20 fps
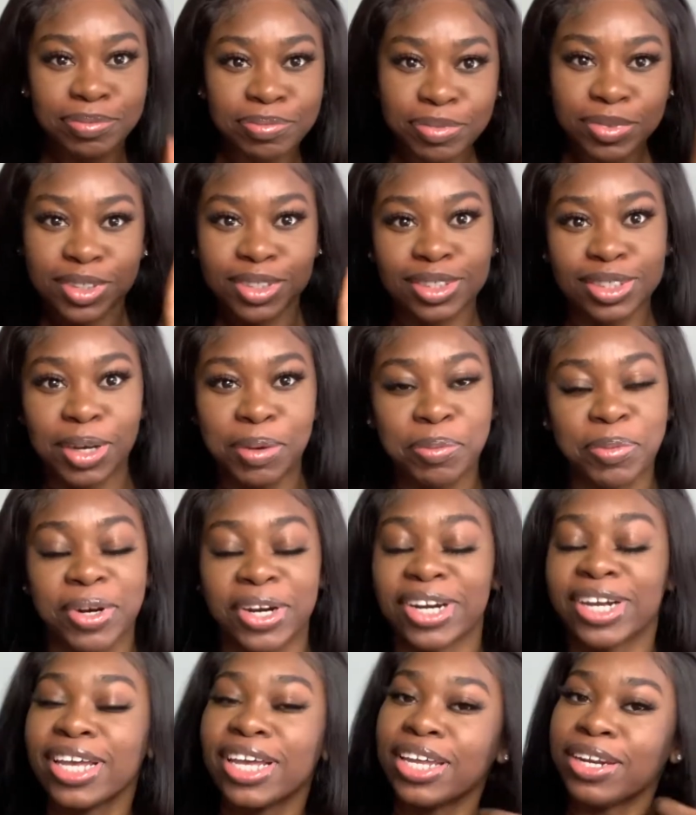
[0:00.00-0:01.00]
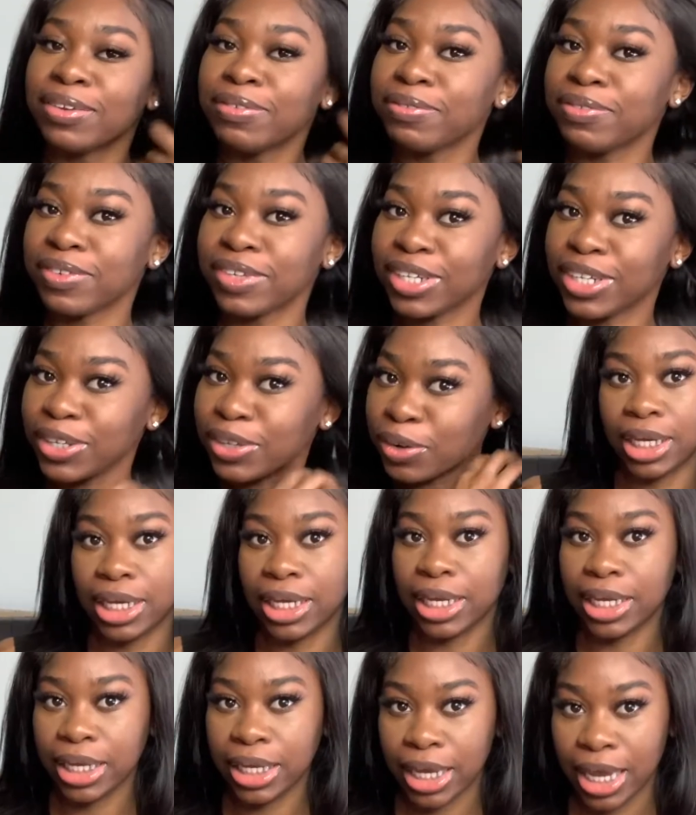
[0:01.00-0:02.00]
somewhere in the video. The
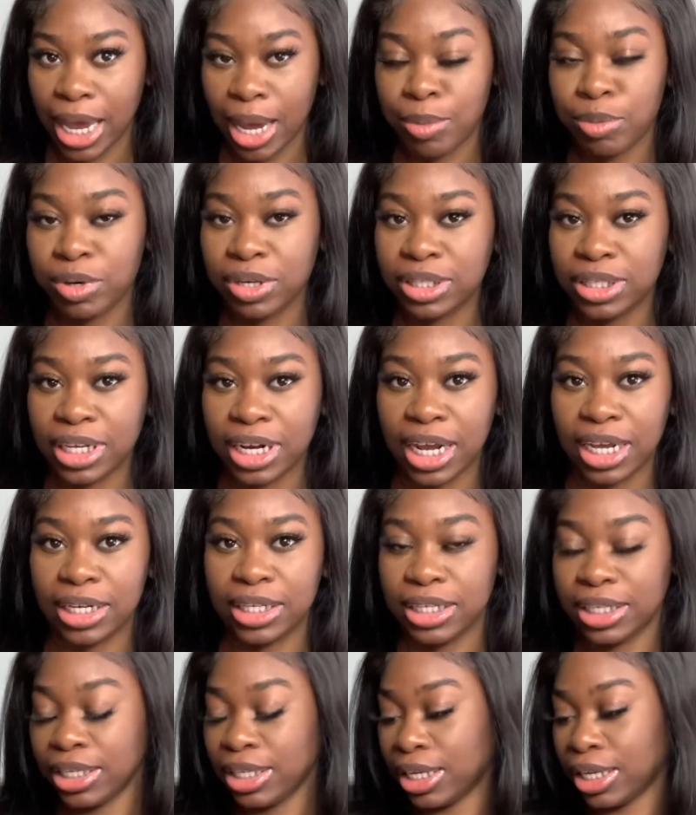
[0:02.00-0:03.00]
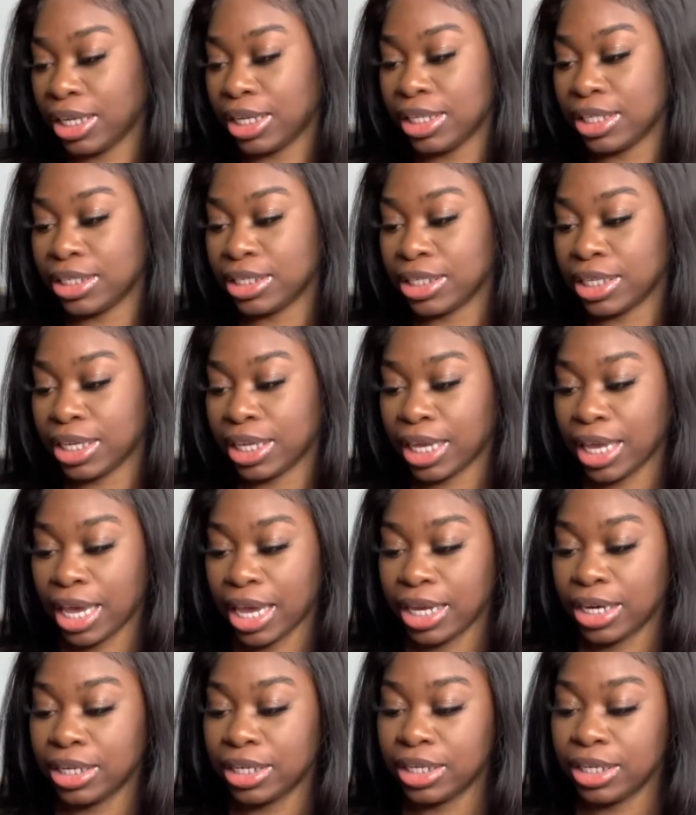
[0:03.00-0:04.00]
camera that I did get is the
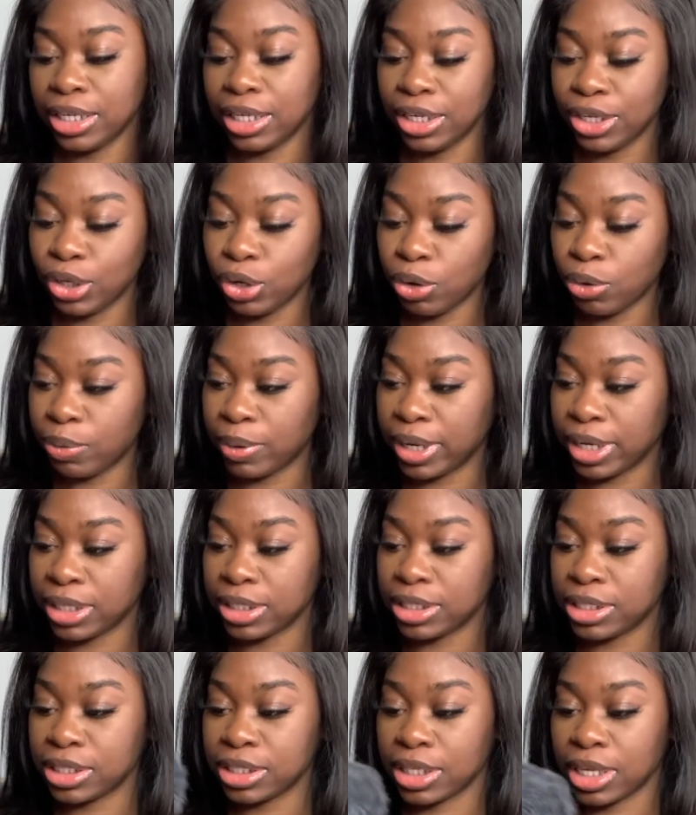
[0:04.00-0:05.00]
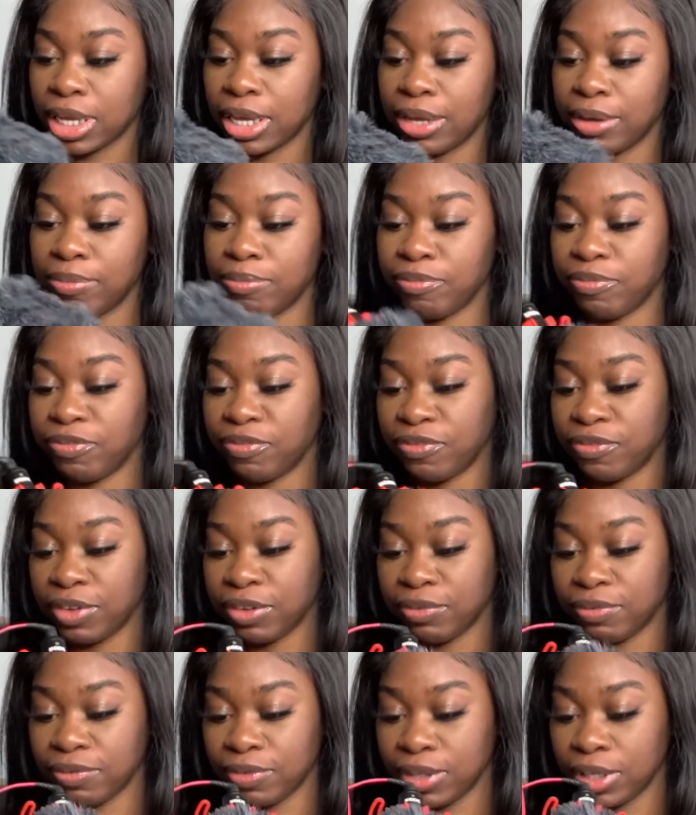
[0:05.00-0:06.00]
Canon EOS
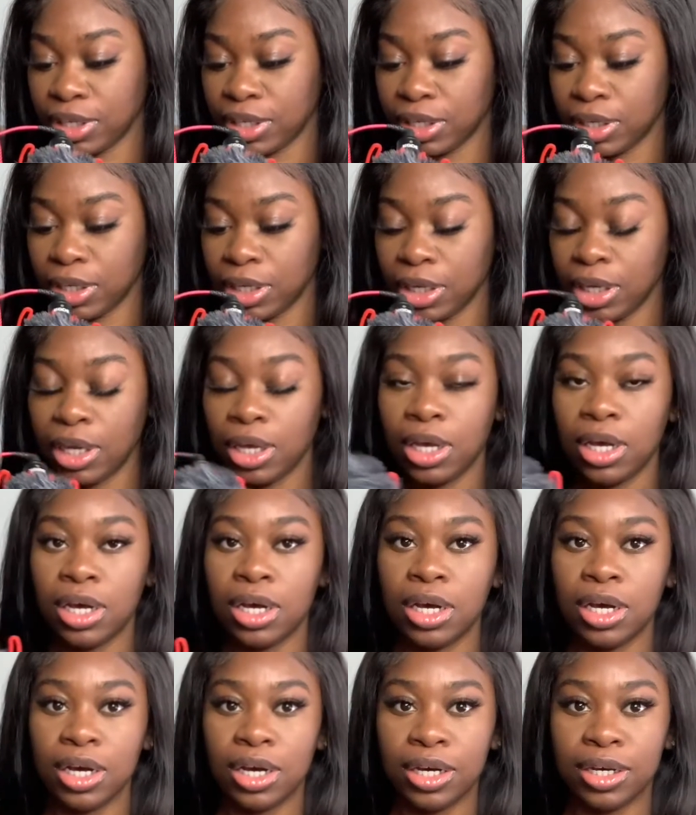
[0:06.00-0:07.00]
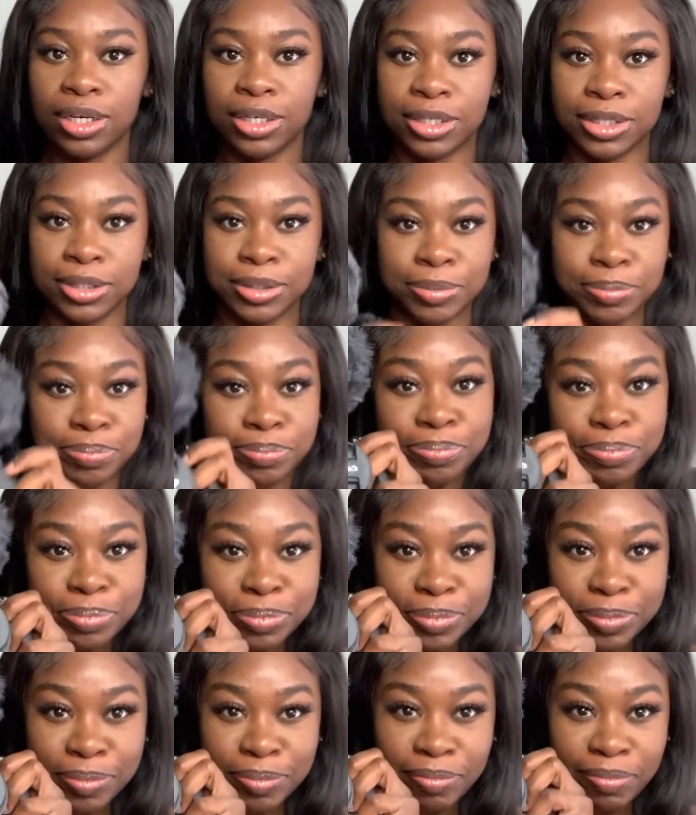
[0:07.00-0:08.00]
M50.
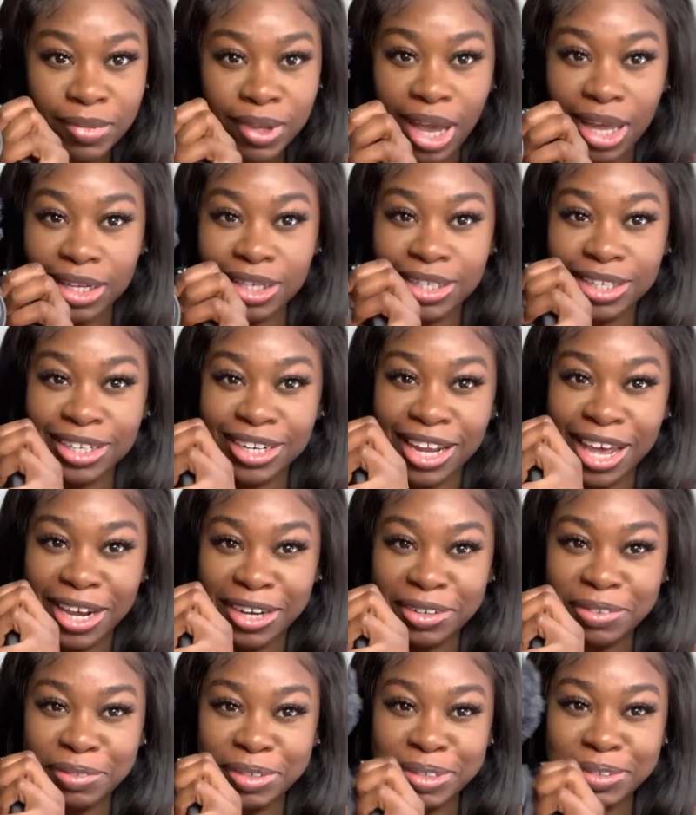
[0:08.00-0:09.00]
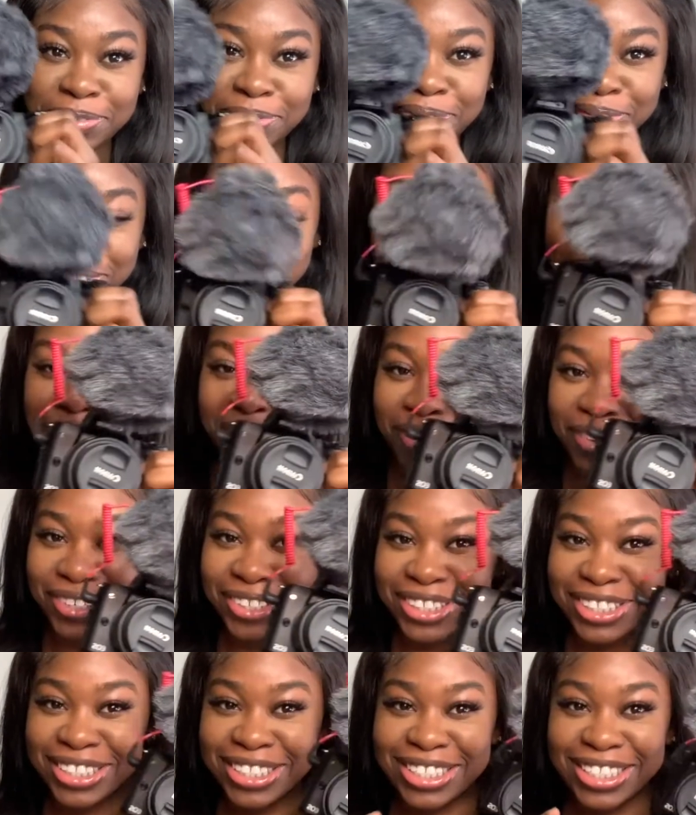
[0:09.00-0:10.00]
I did a lot of review on
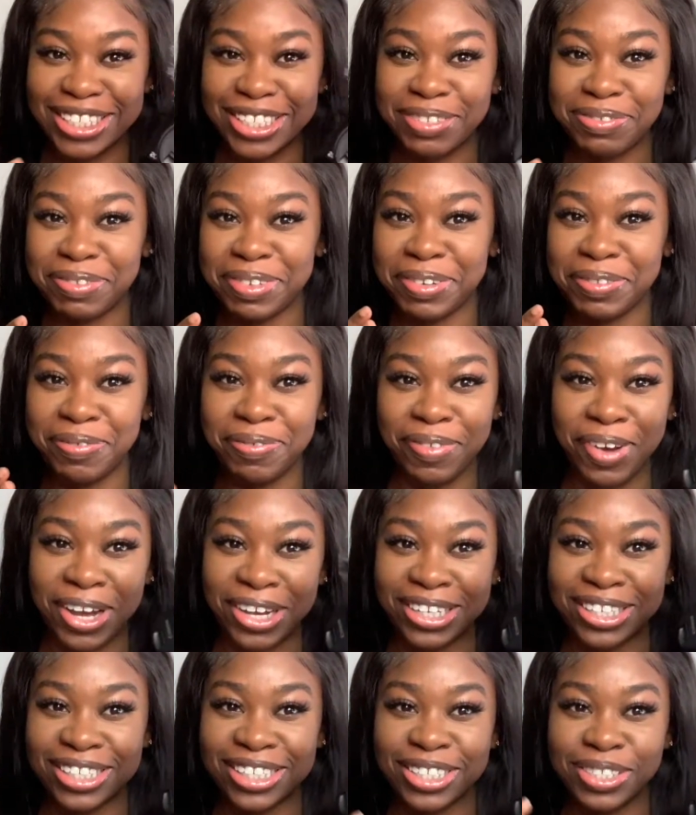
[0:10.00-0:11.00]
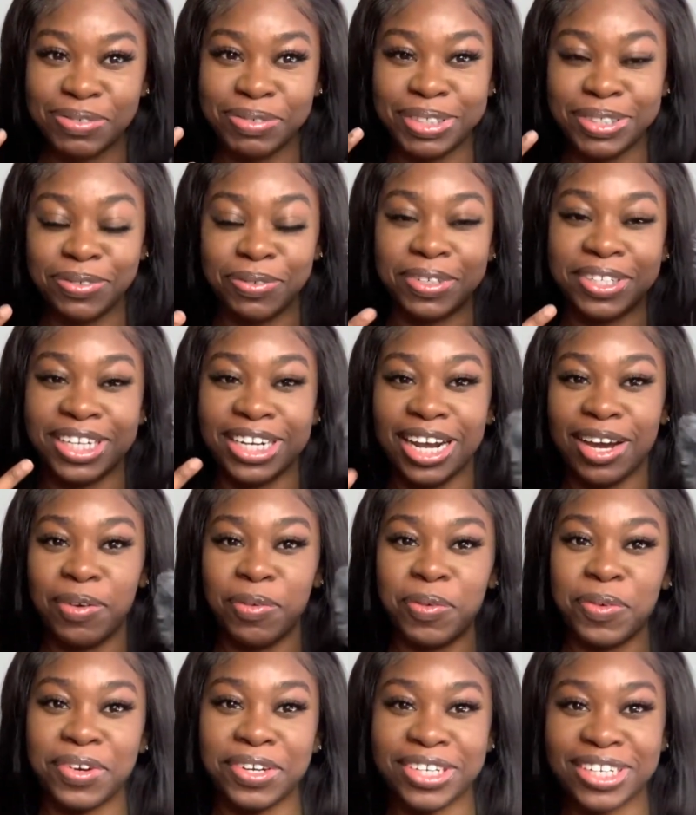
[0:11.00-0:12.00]
this to even find which one that I
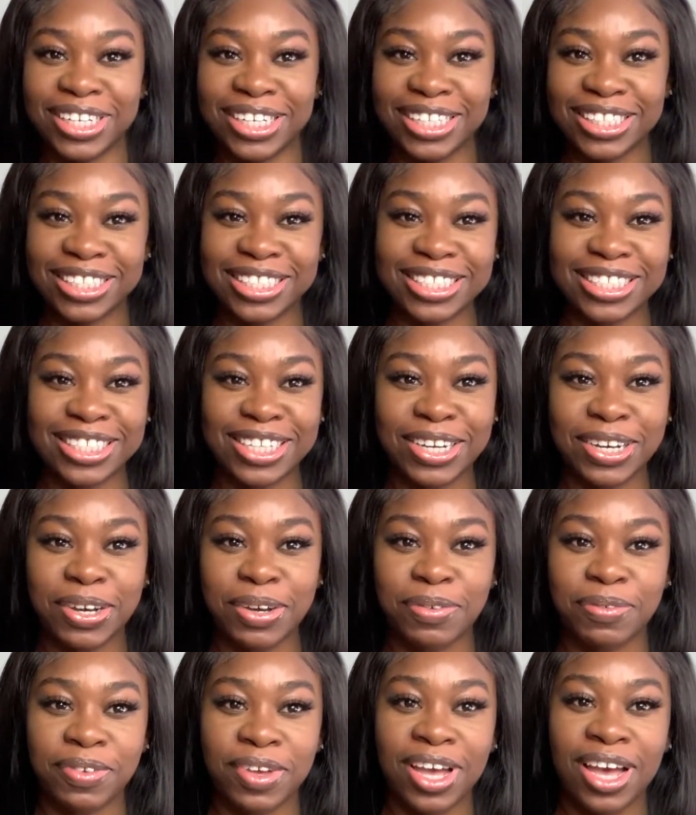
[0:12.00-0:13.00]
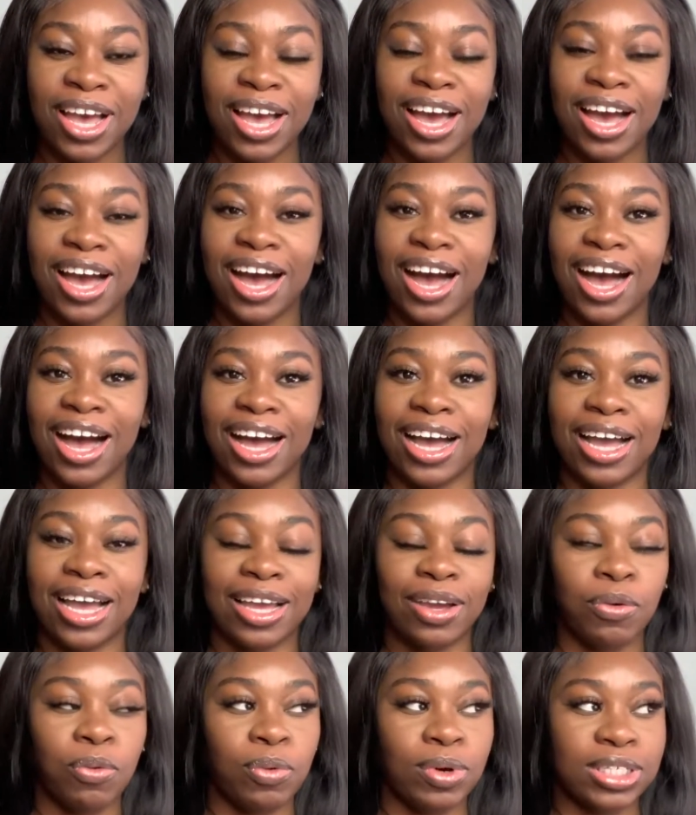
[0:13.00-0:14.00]
wanted and stuff. I
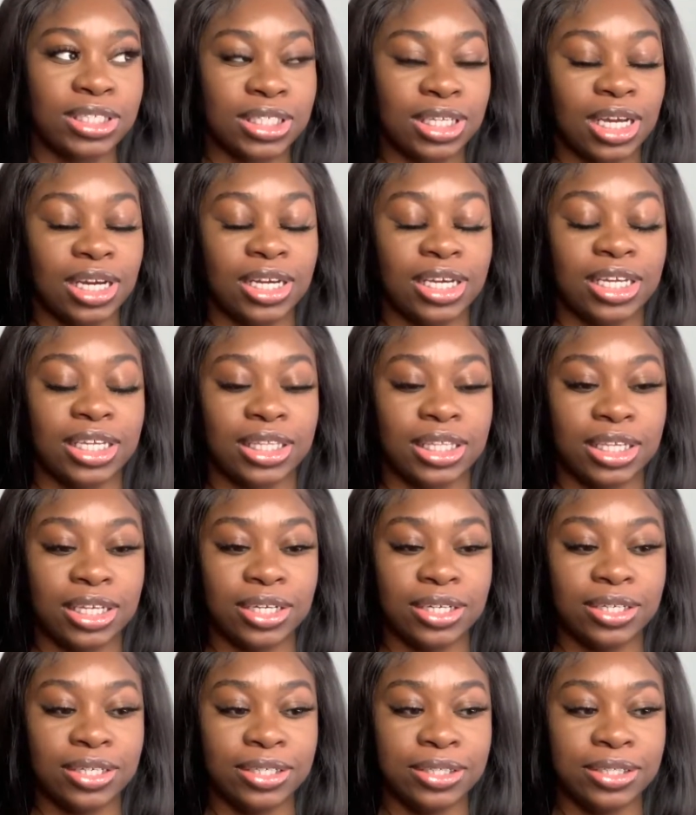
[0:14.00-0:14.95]
was gonna get the